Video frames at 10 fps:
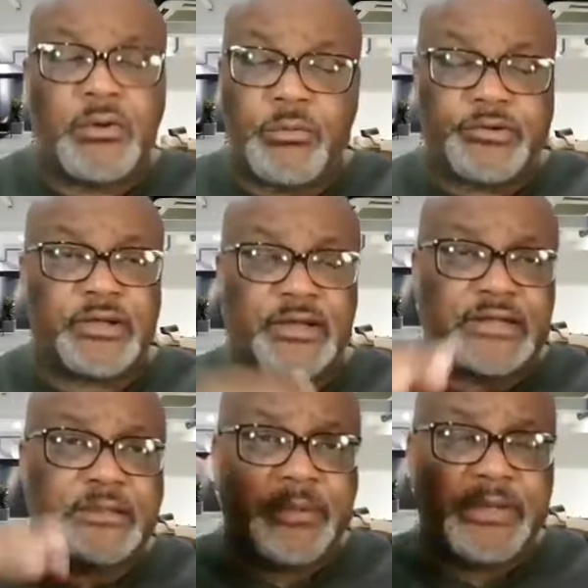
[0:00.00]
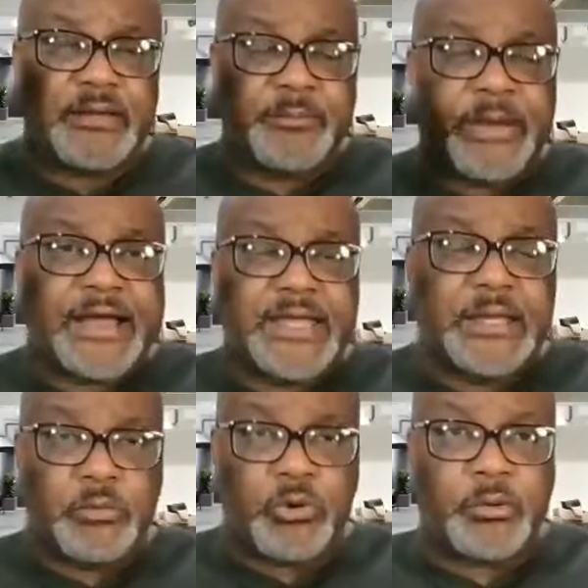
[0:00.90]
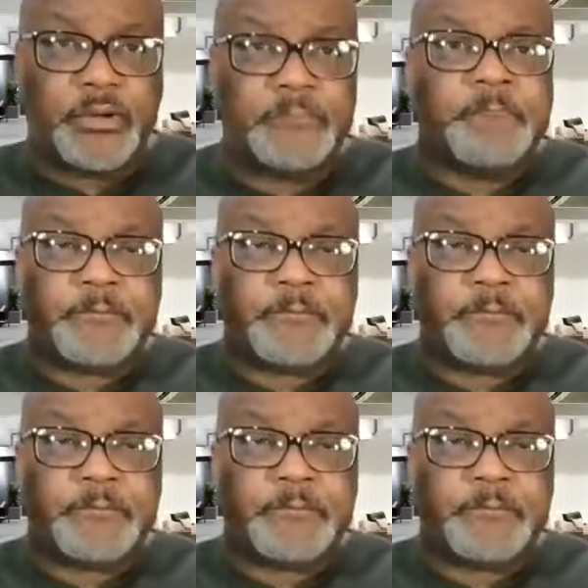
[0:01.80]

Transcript: we're just going to let the pot keep growing